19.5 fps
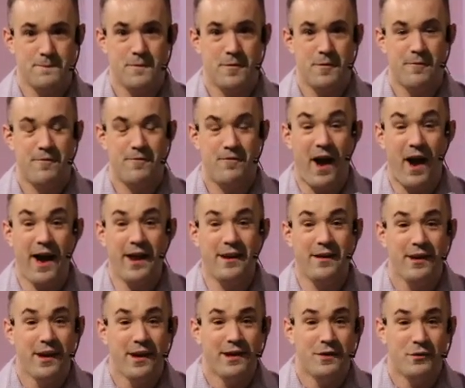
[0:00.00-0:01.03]
Find
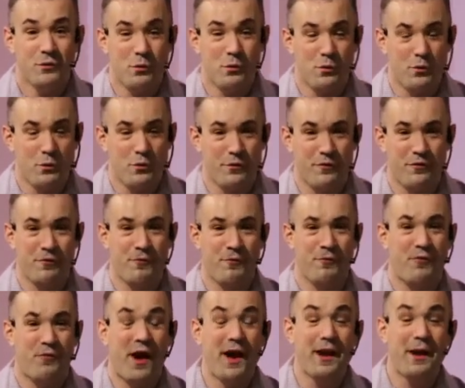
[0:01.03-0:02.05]

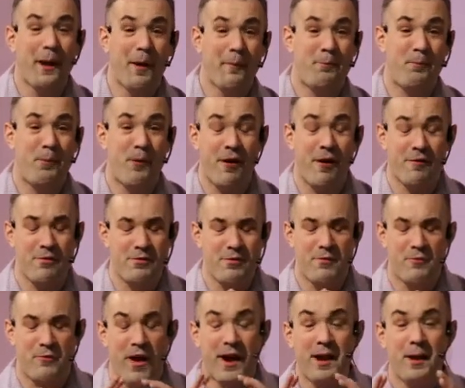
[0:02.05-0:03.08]

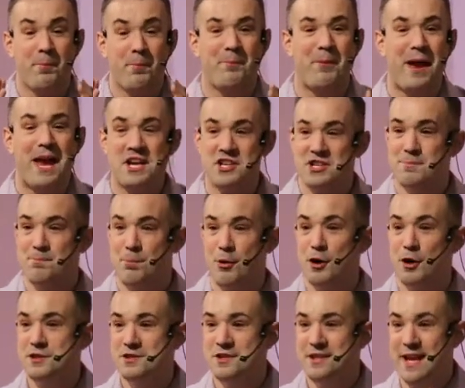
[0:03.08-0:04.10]
a patient
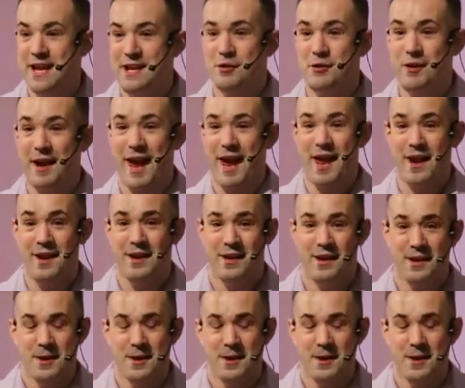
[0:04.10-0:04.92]
person in your head,